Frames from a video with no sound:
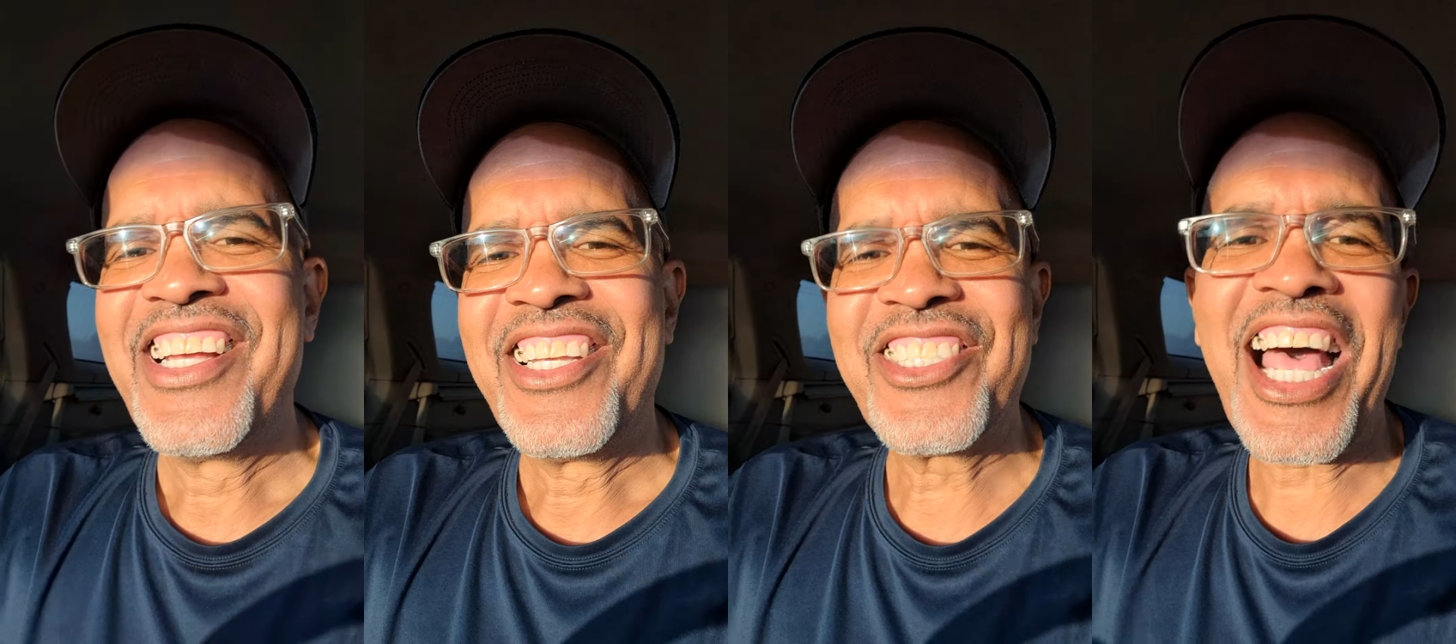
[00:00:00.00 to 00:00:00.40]

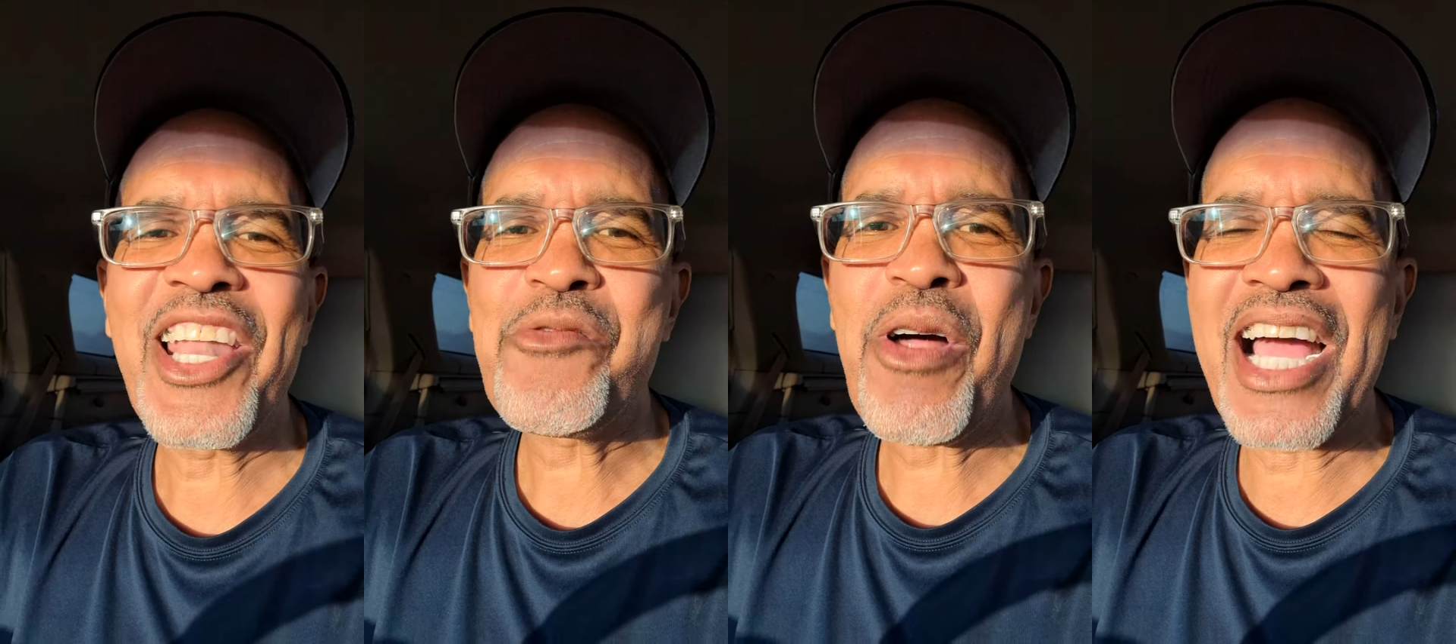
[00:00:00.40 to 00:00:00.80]

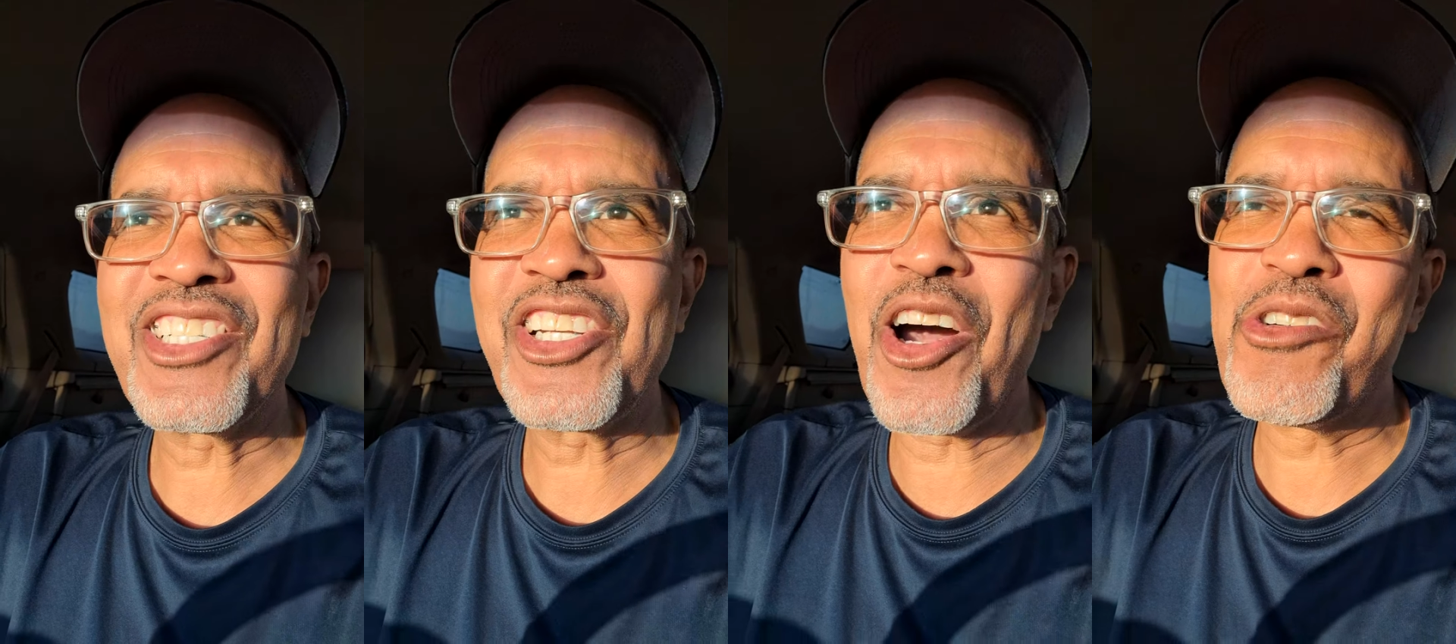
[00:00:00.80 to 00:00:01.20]
Solid Rock
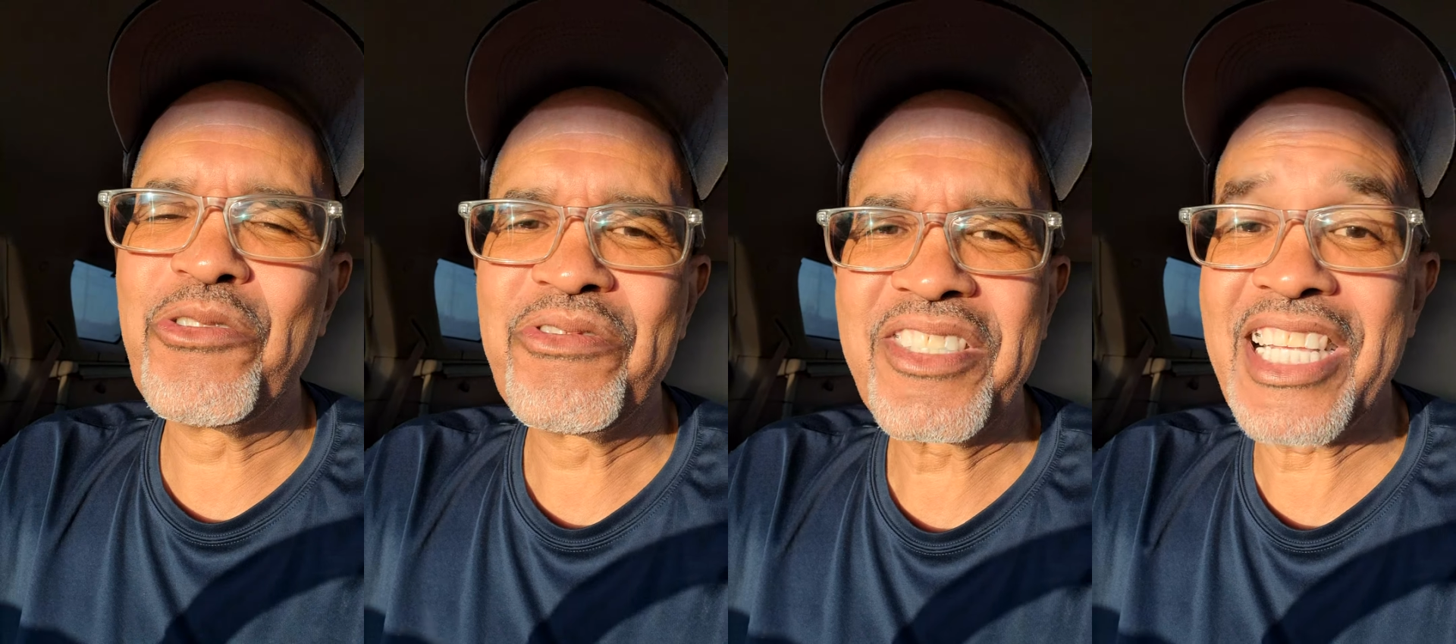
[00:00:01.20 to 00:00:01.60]
Show.
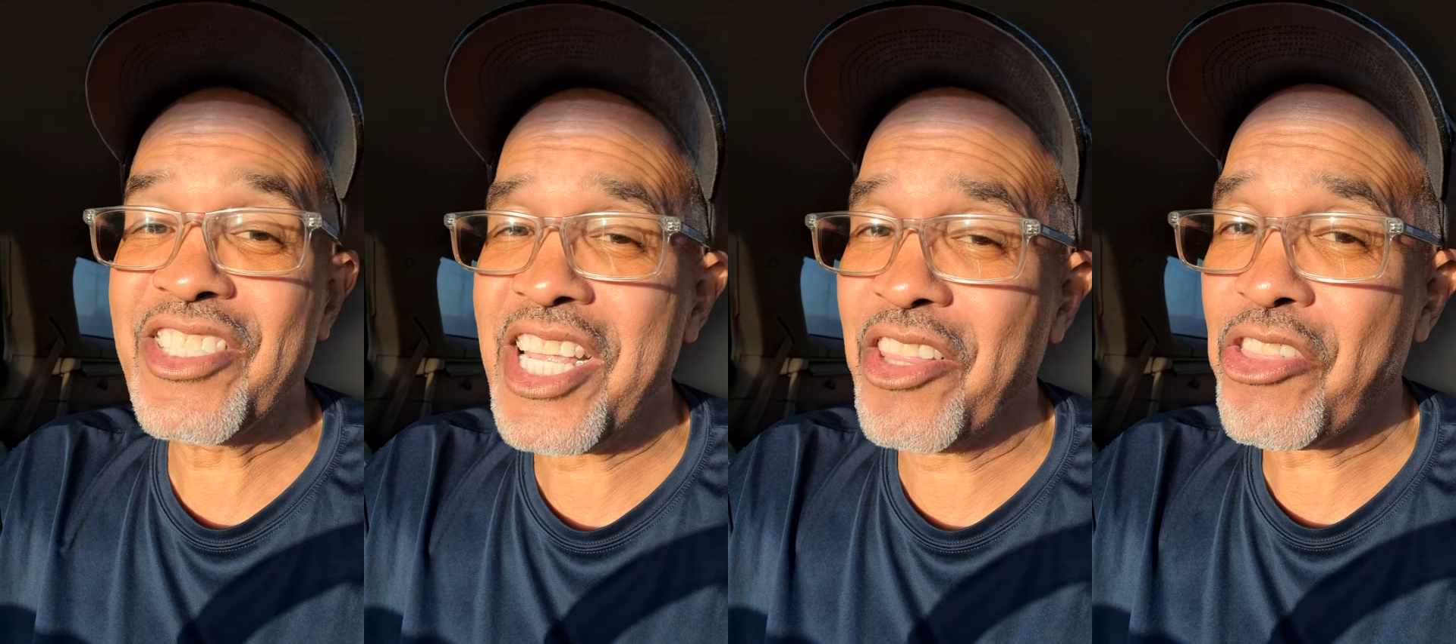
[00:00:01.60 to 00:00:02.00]
That's
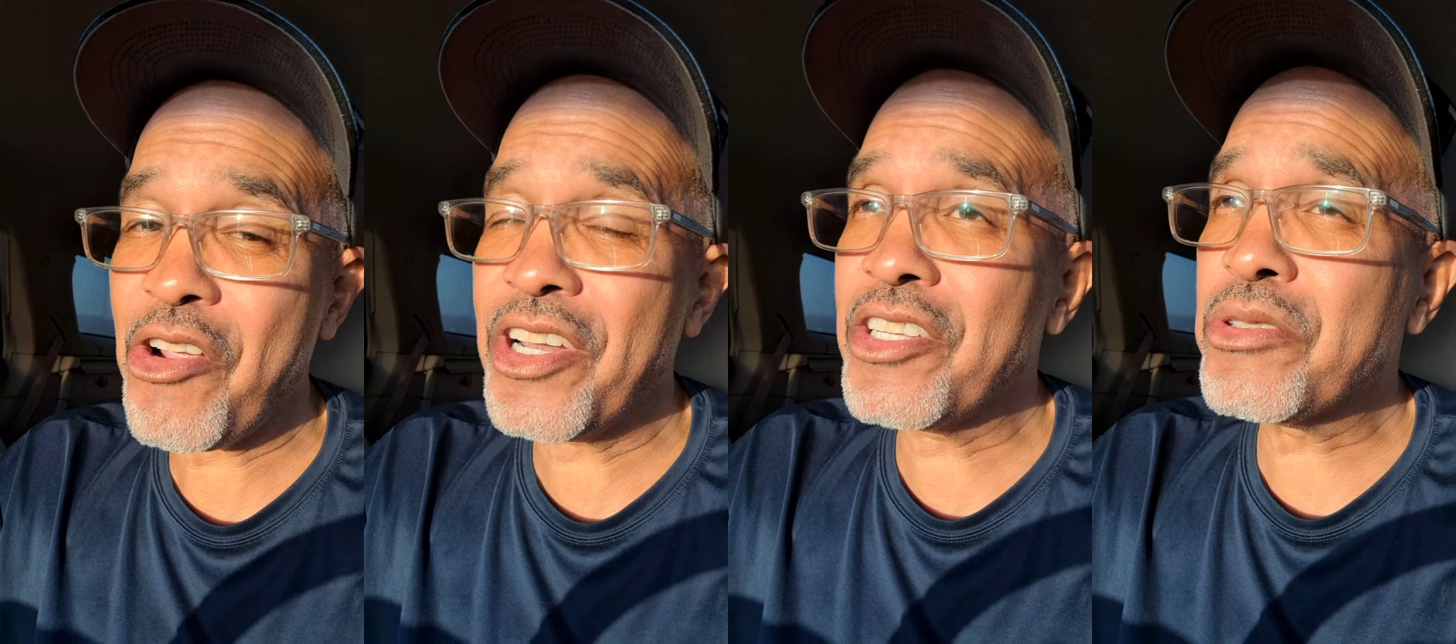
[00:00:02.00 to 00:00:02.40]

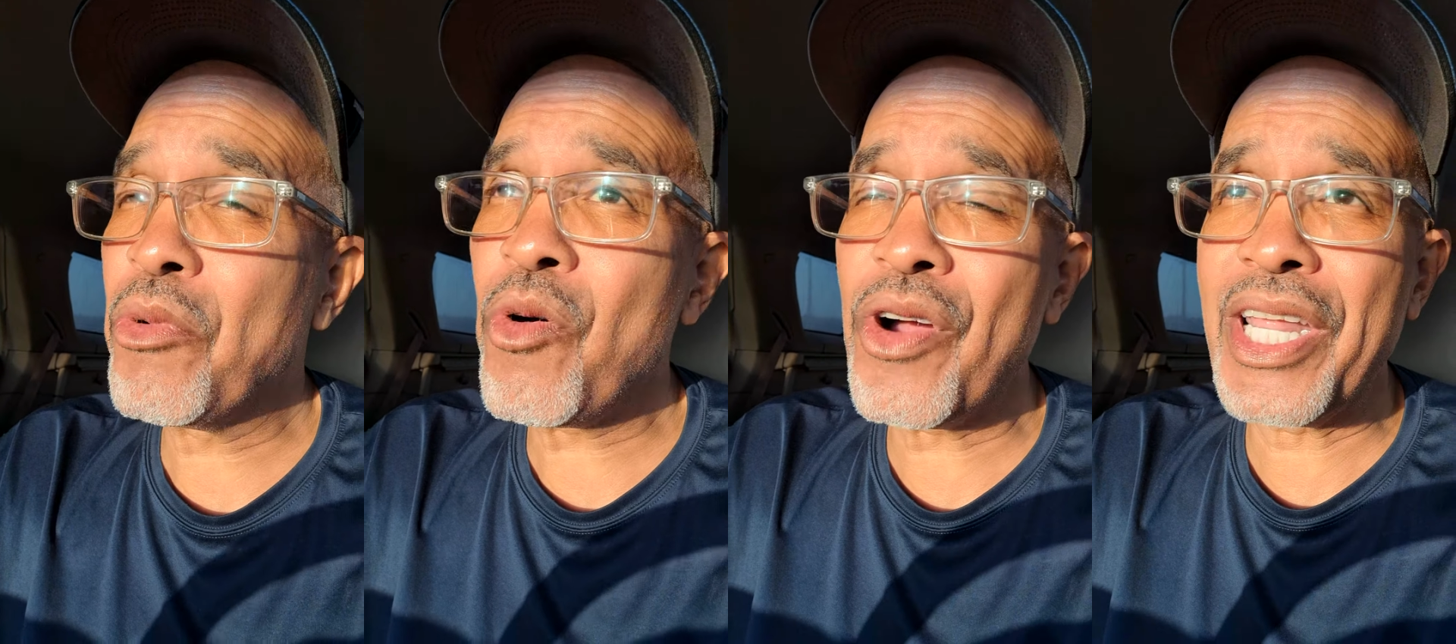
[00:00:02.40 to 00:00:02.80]
1030 this
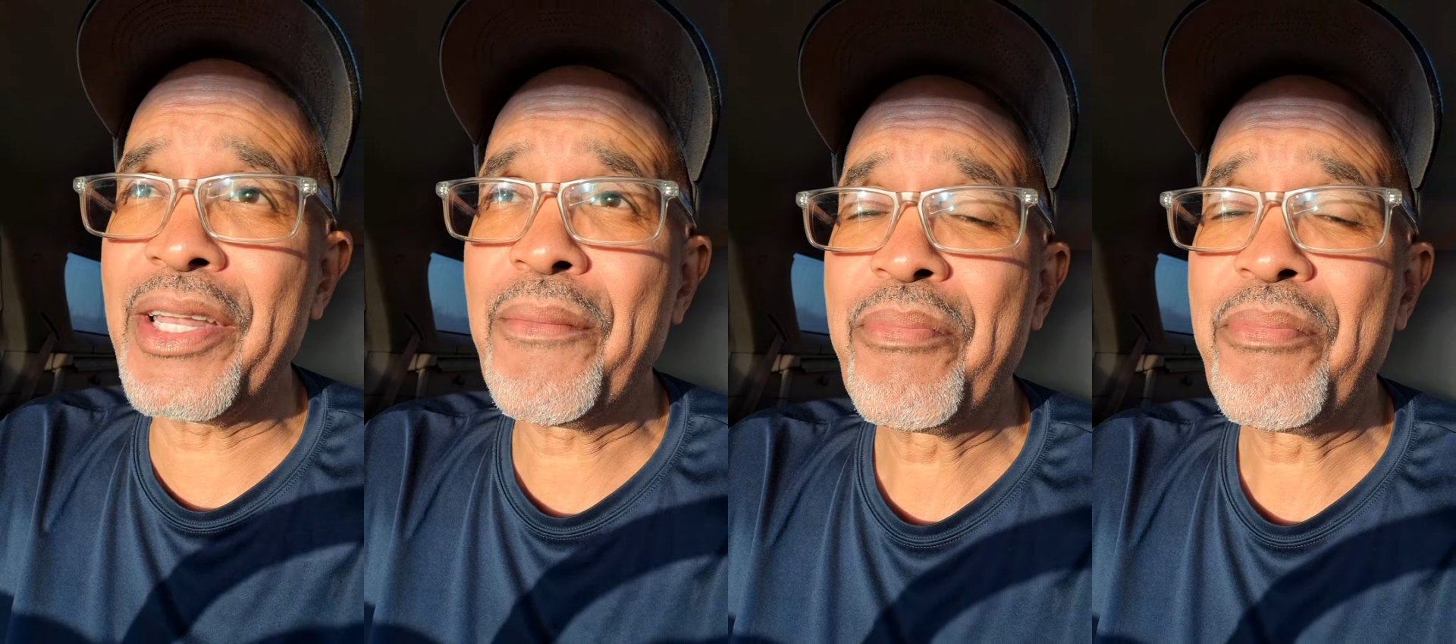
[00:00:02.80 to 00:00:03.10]
morning.